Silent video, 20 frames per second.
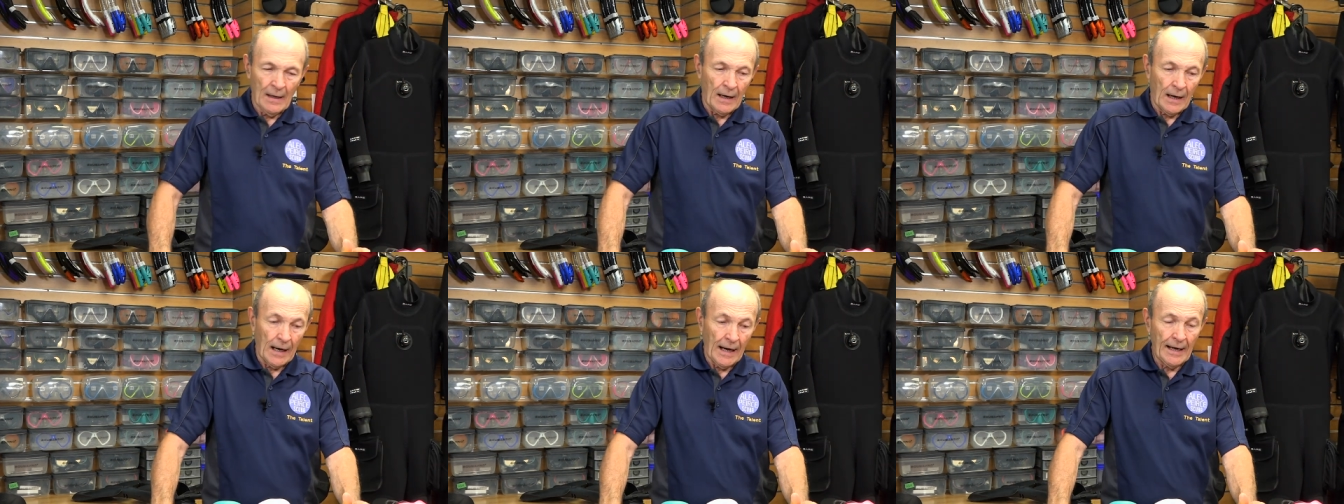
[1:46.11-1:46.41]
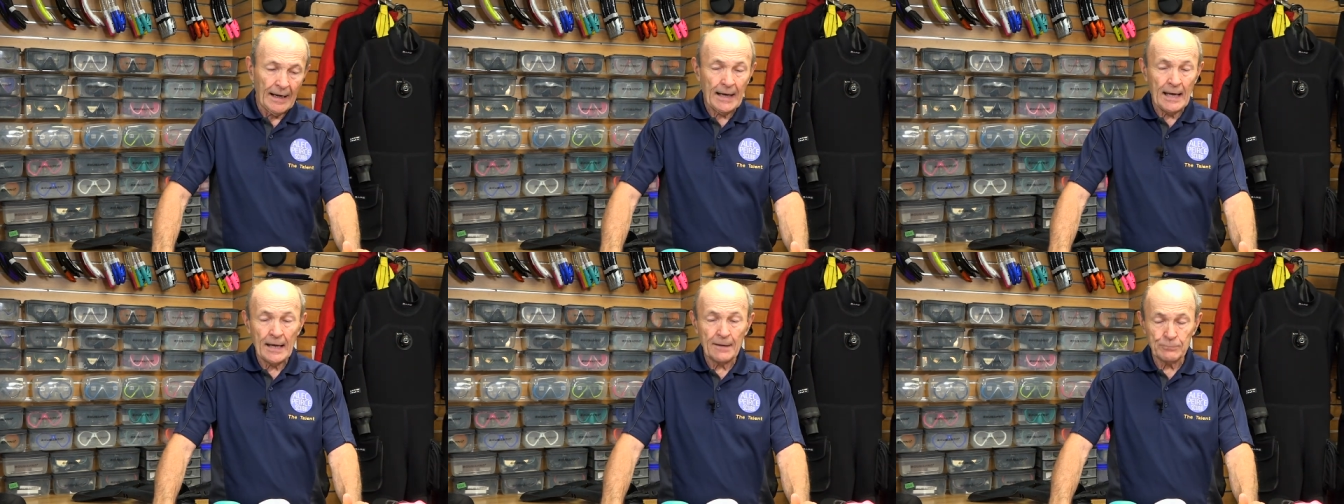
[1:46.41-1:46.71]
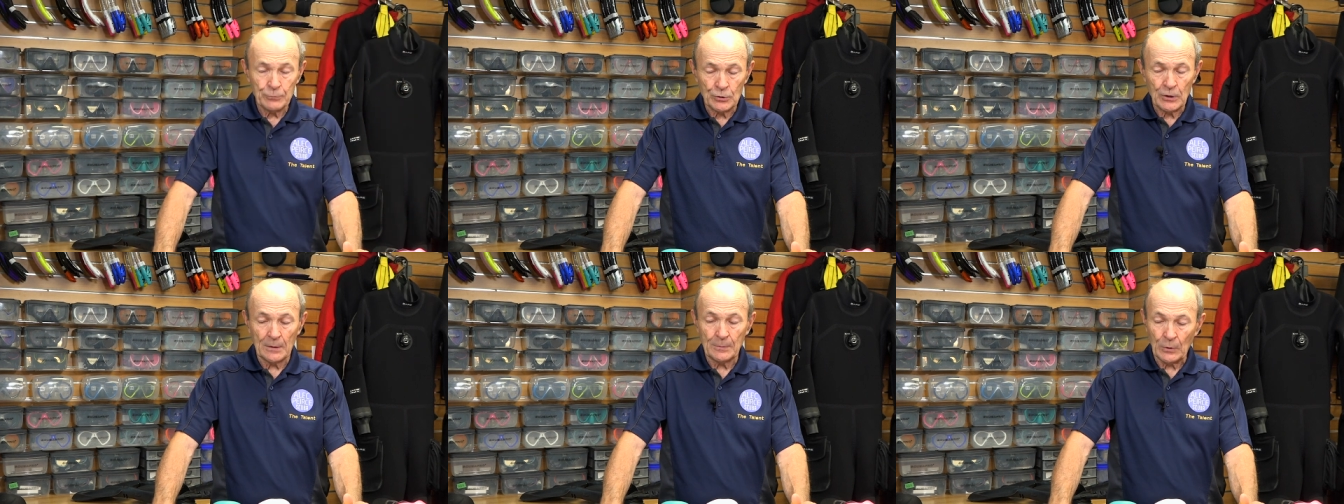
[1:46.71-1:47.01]
I
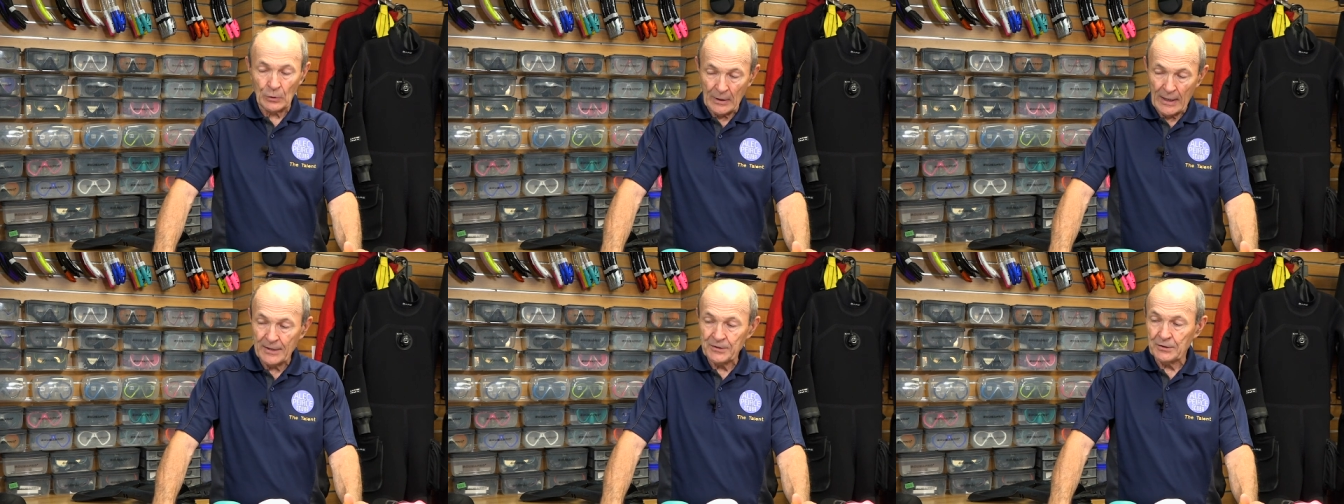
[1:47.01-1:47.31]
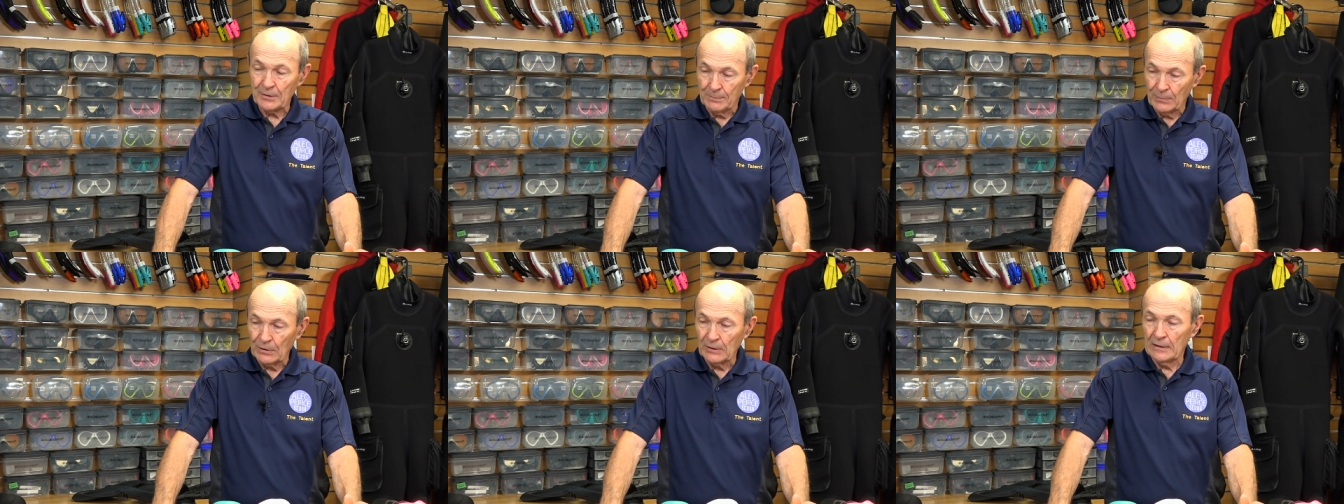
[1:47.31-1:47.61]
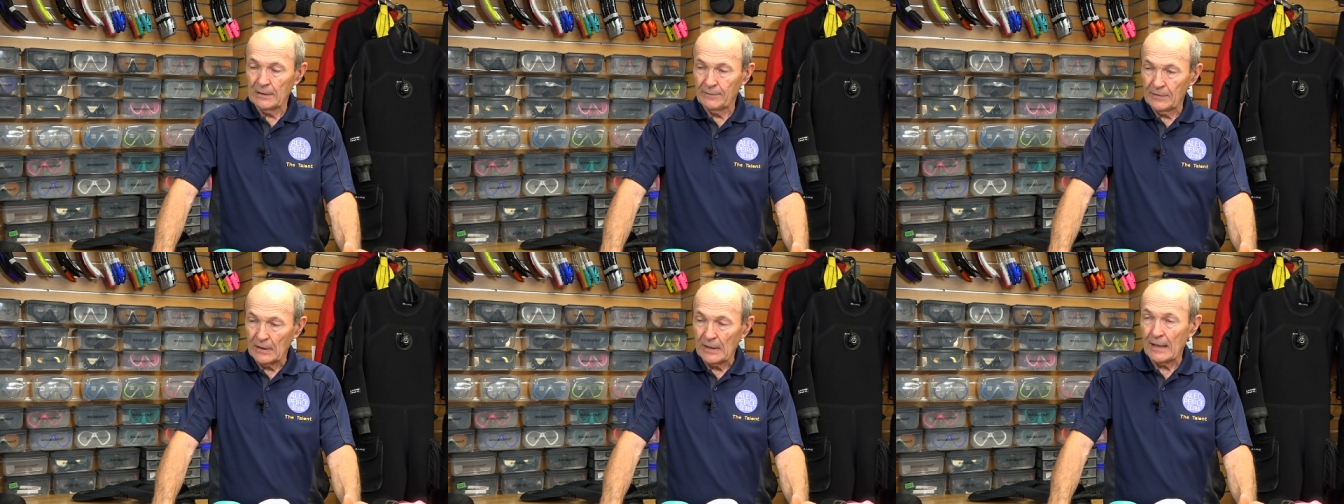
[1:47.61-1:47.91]
have trouble actually
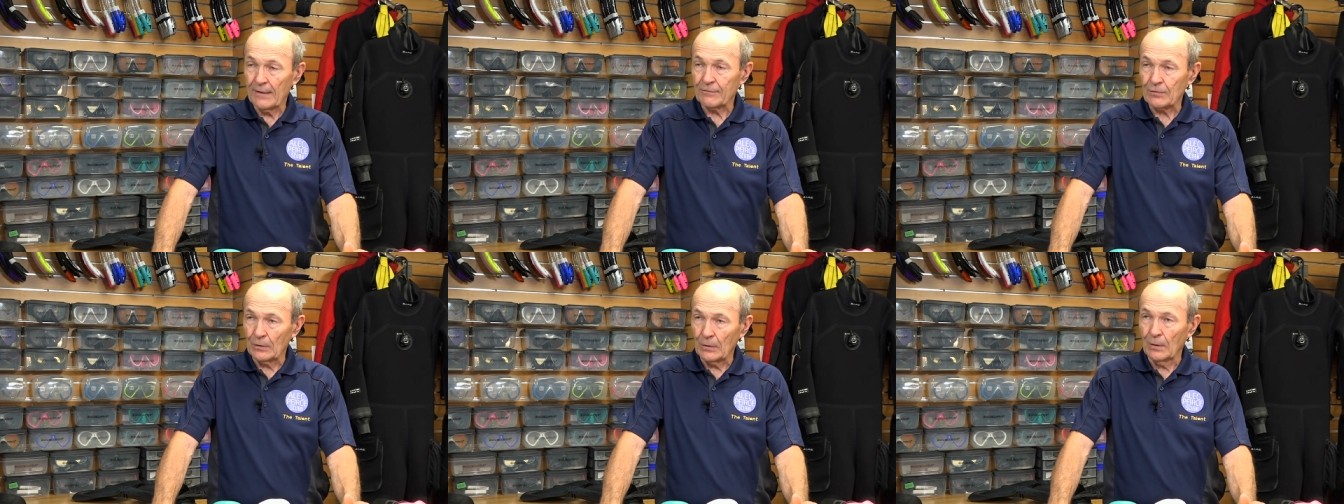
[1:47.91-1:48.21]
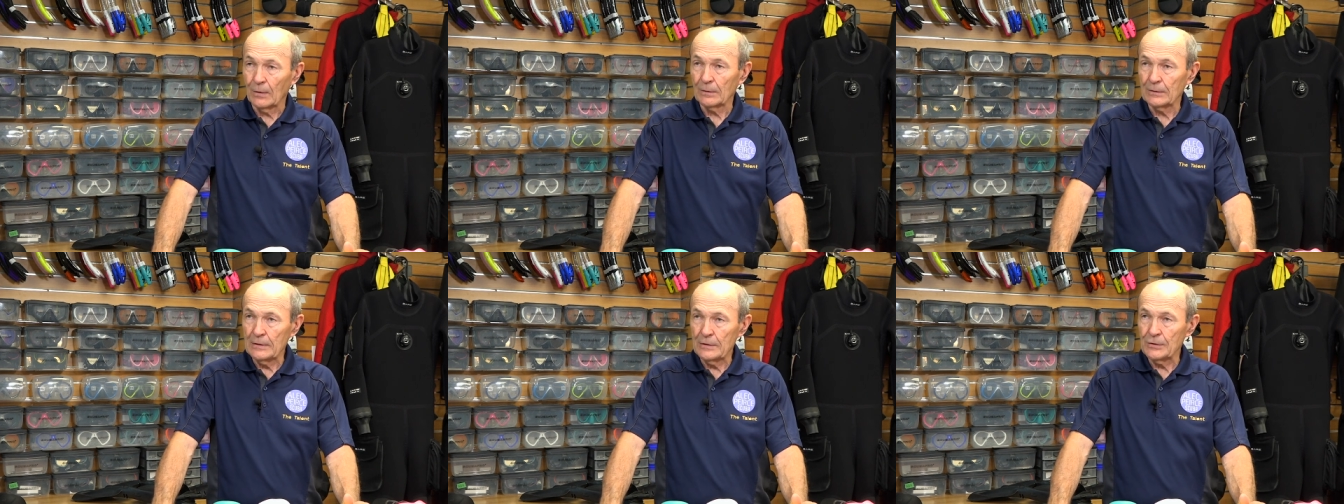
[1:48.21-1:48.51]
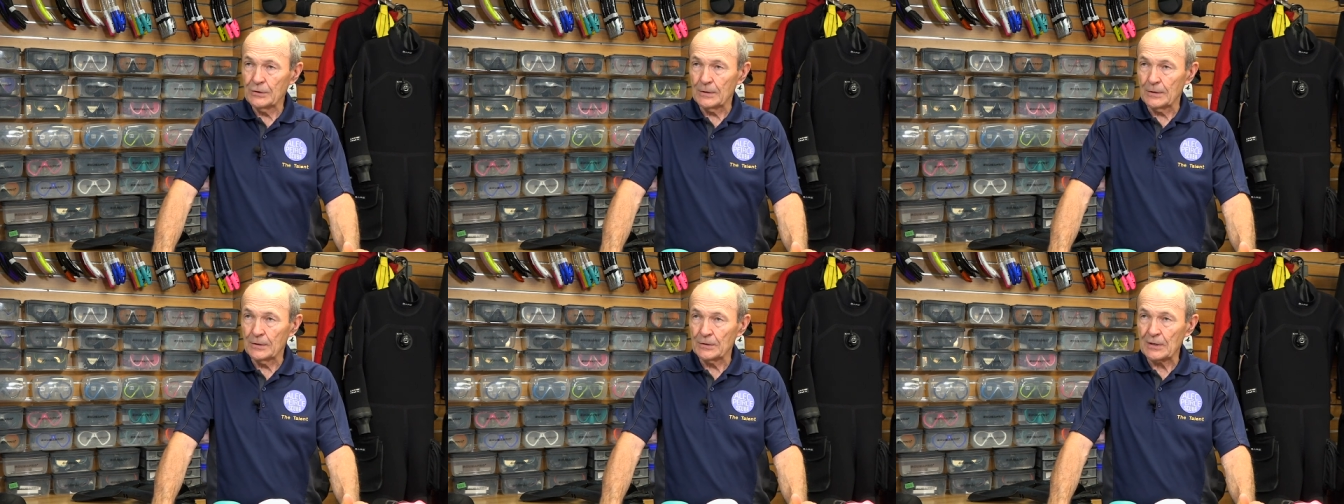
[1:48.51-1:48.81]
believing after all
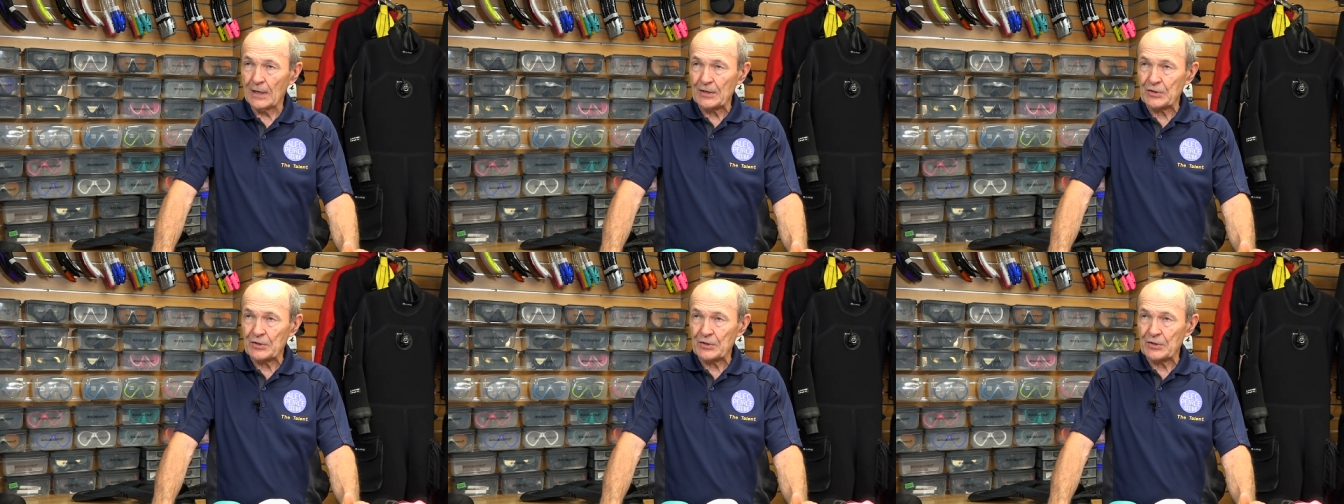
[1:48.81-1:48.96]
these years,